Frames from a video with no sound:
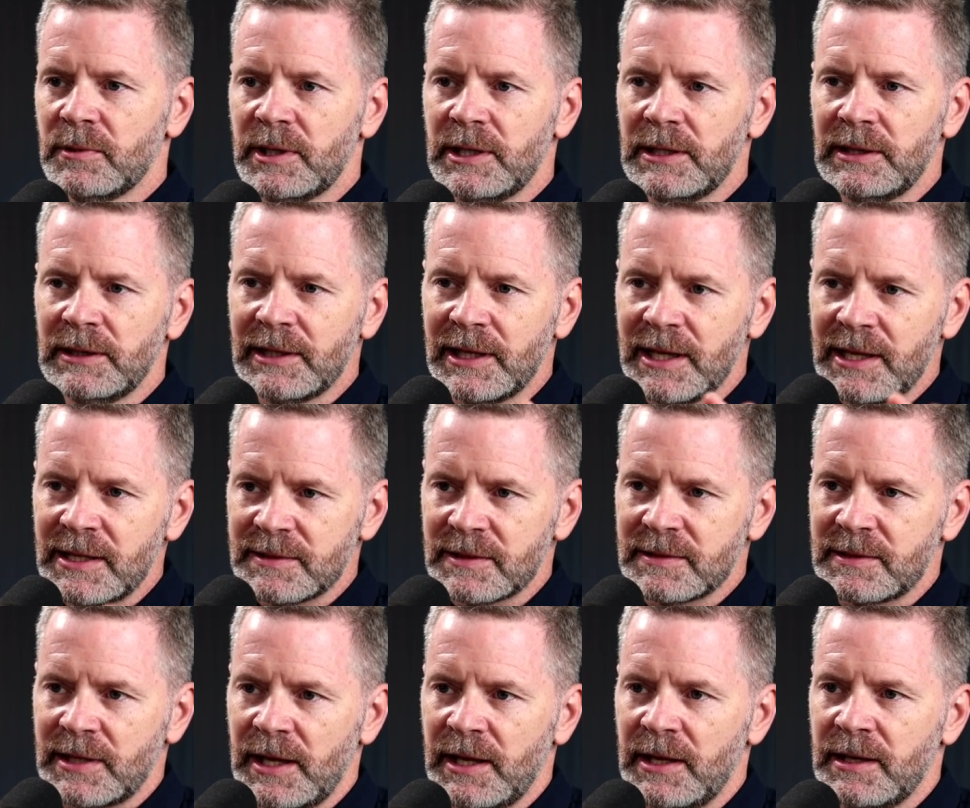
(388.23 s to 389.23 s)
where he lays
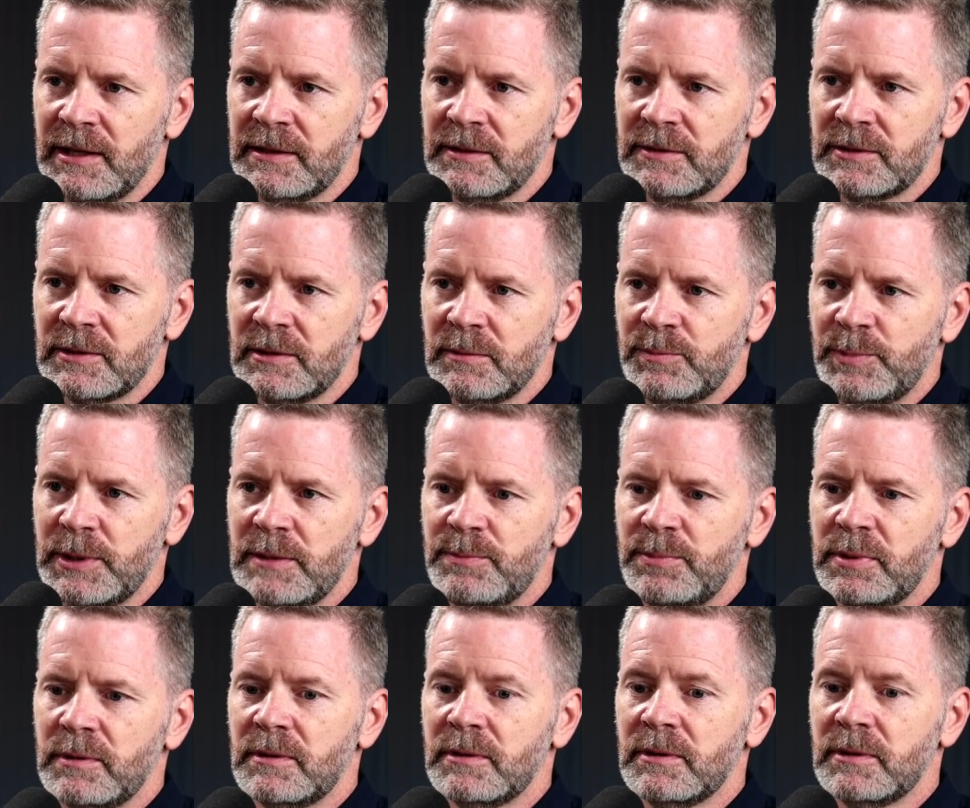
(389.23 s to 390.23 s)
his hands on
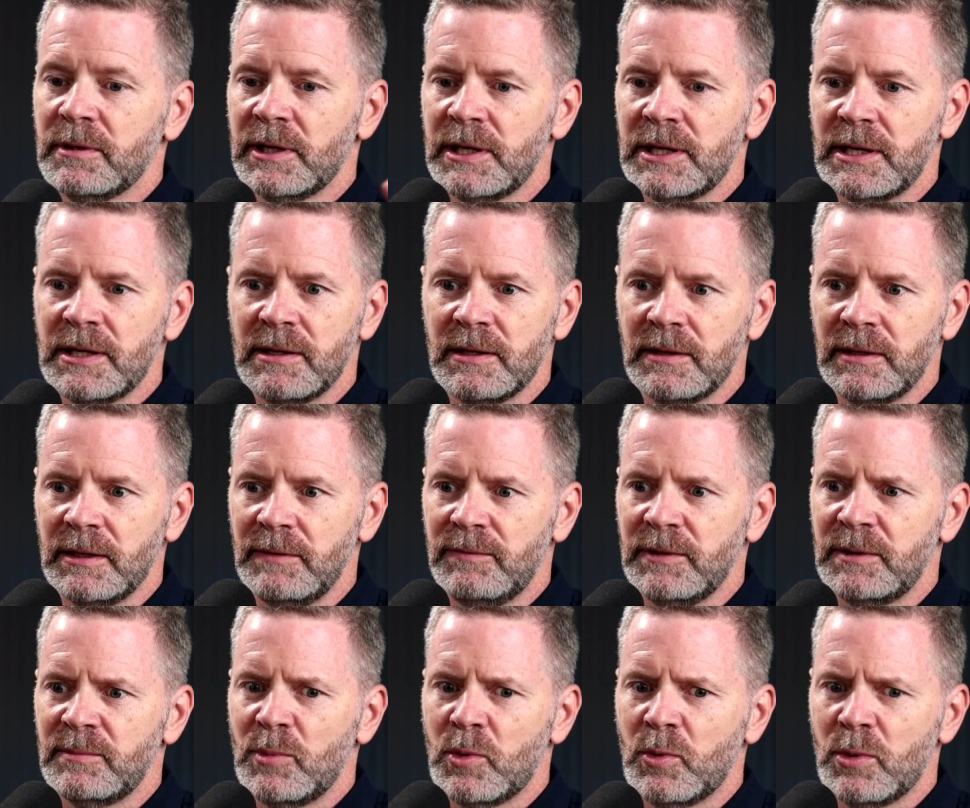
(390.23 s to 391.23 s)
people, or he
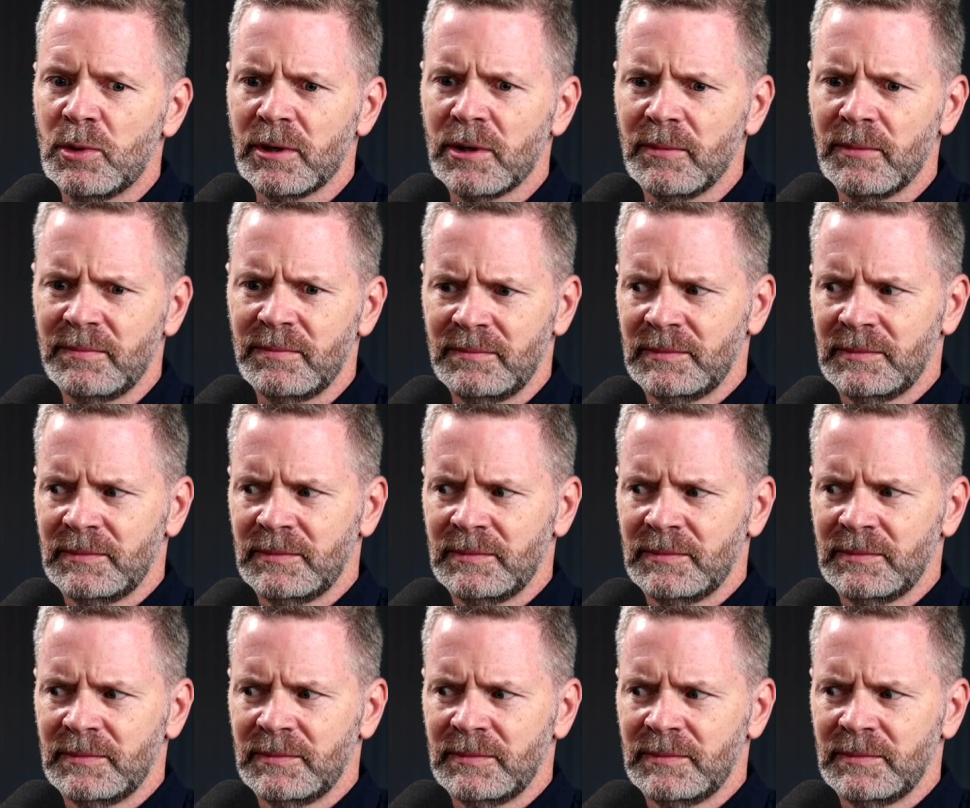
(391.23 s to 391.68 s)
even more